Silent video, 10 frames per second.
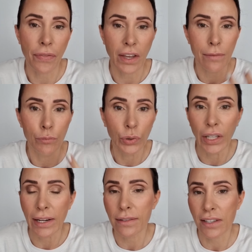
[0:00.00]
and then
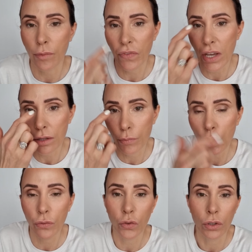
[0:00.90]
blend some of the other
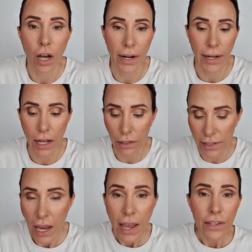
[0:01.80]
beautiful lighter colors.